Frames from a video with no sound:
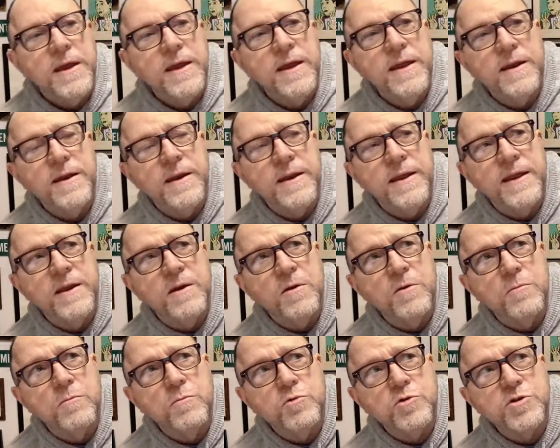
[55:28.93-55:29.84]

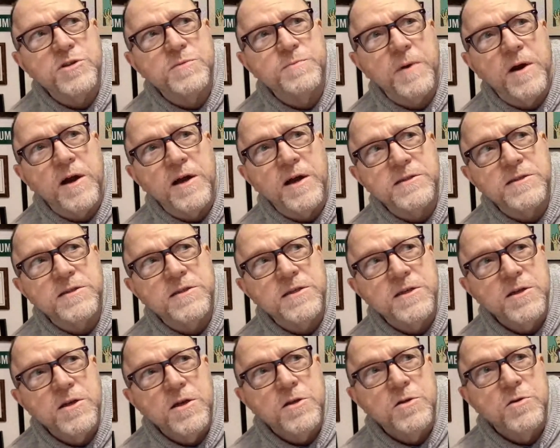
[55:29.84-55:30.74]
In
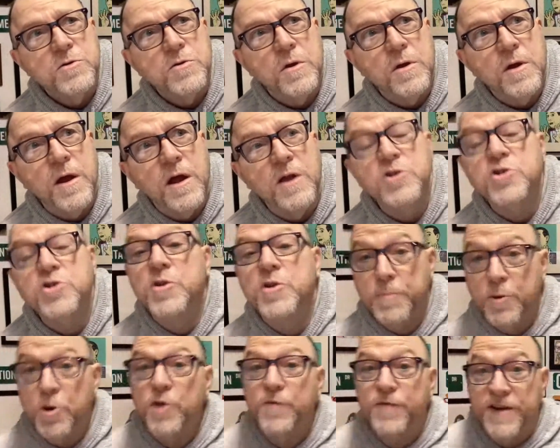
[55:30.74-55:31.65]
response, under the
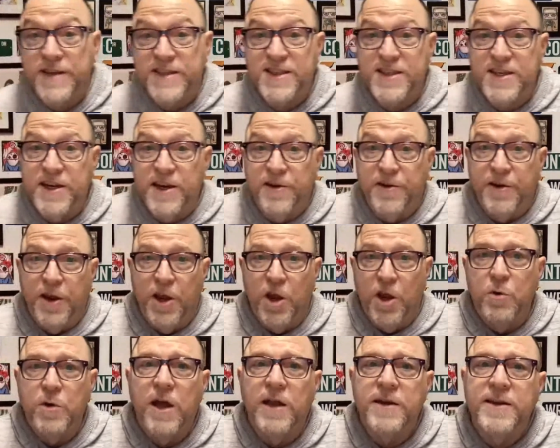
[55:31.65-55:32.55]
perfect
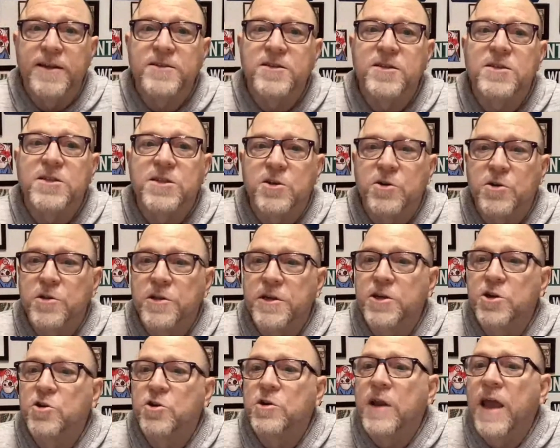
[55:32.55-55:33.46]
scenario, not
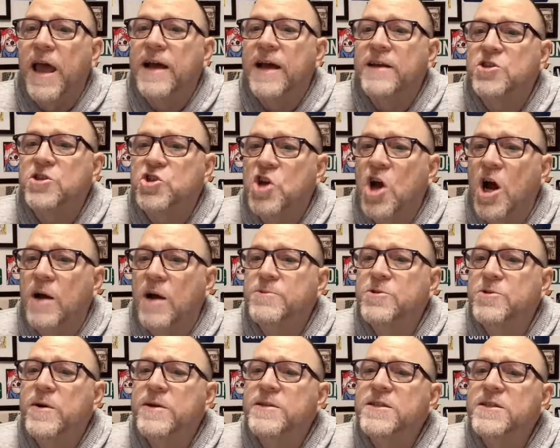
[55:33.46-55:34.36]
necessarily your last
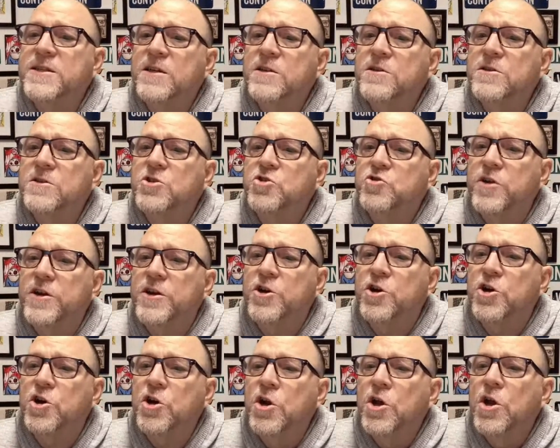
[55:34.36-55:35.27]
job. So as an
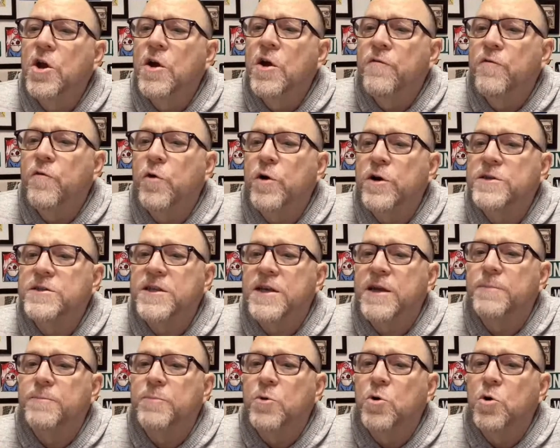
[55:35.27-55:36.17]
illustrator, for
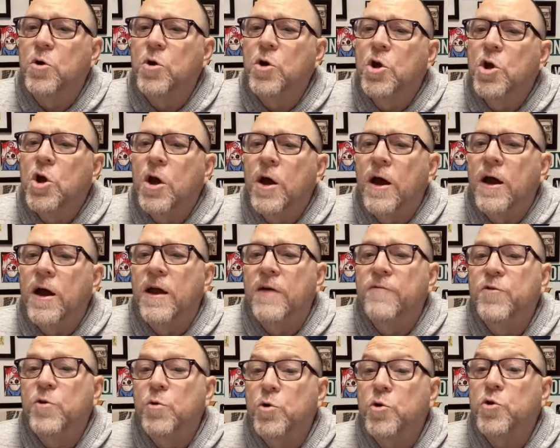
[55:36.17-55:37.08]
example,
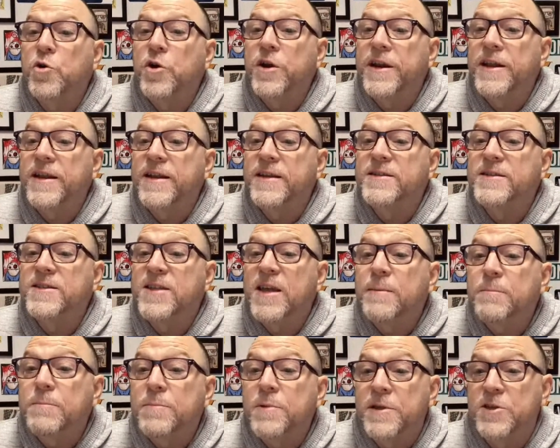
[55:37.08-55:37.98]
if you were creating an
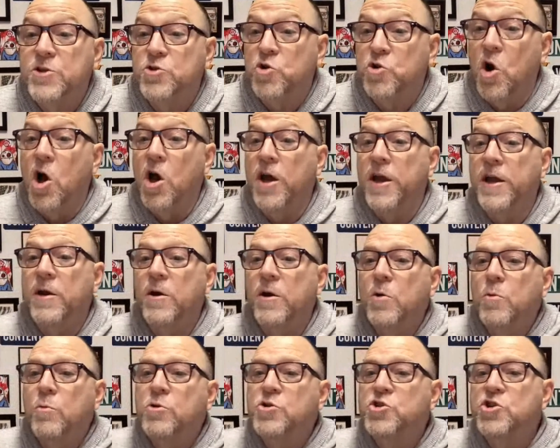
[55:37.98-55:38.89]
assembly drawing,
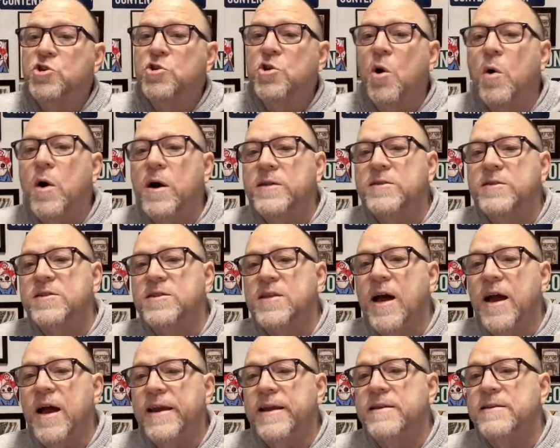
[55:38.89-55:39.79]
would you go on
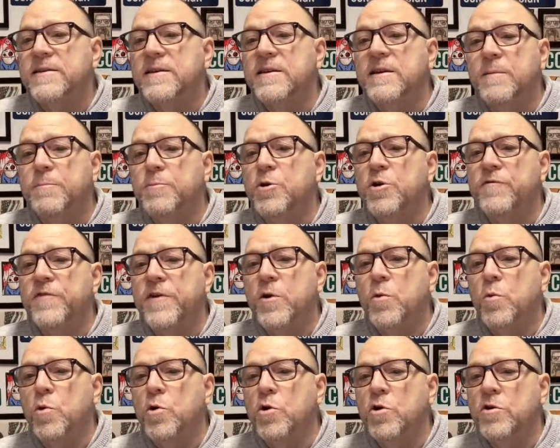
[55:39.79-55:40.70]
site in a
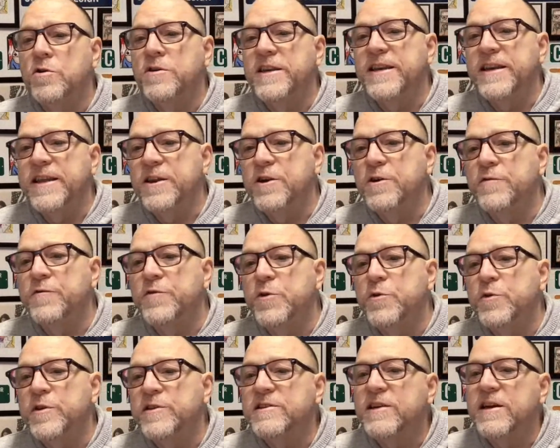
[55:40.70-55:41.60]
perfect world and
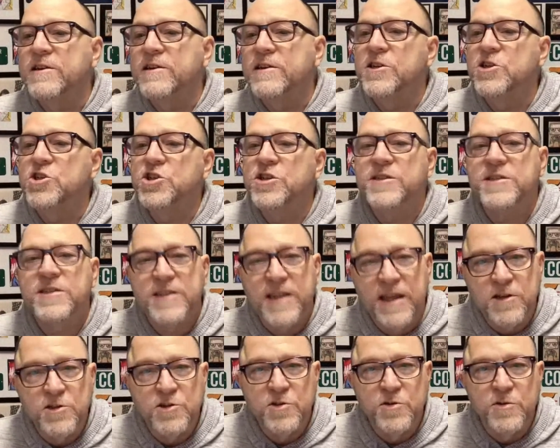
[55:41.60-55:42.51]
interview the technicians
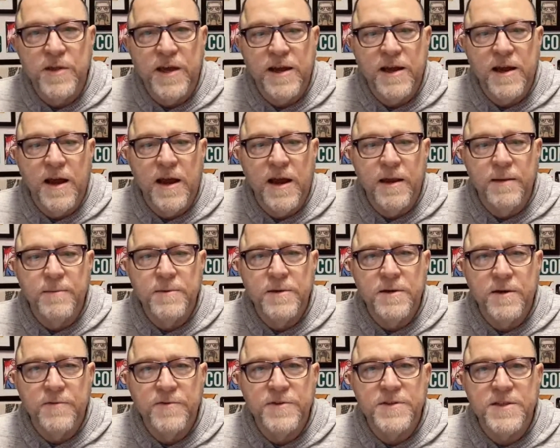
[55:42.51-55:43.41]
that do that
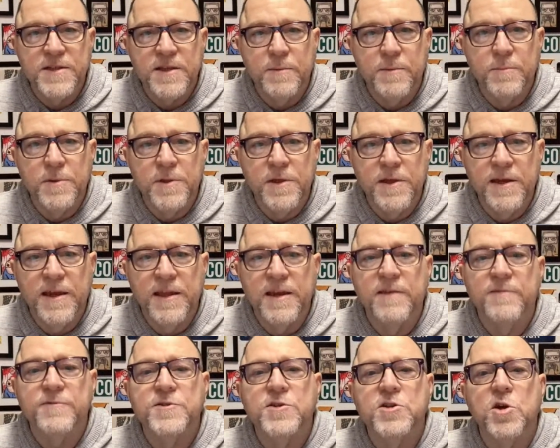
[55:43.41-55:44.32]
kind of assembly?
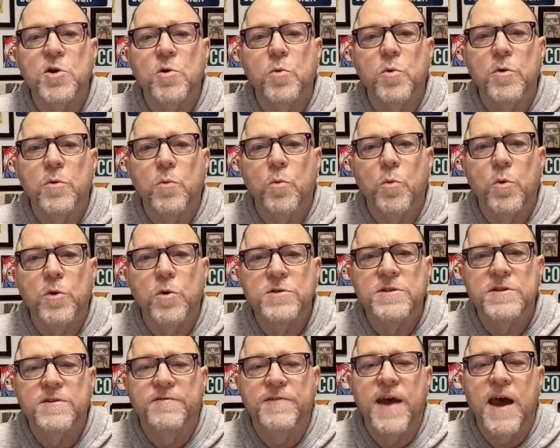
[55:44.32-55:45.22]
And if so,
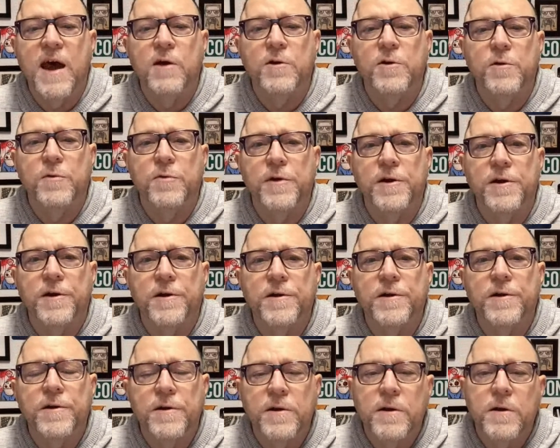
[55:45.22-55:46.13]
where's the value
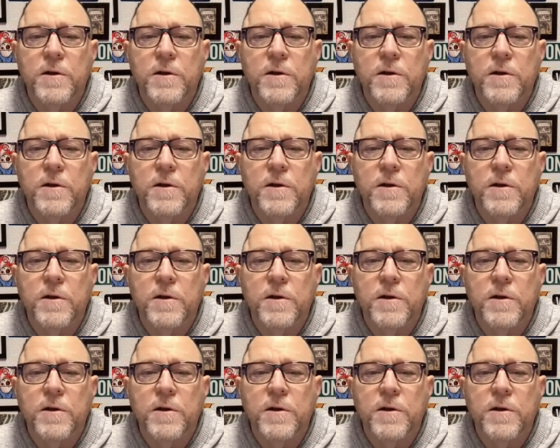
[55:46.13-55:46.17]
there?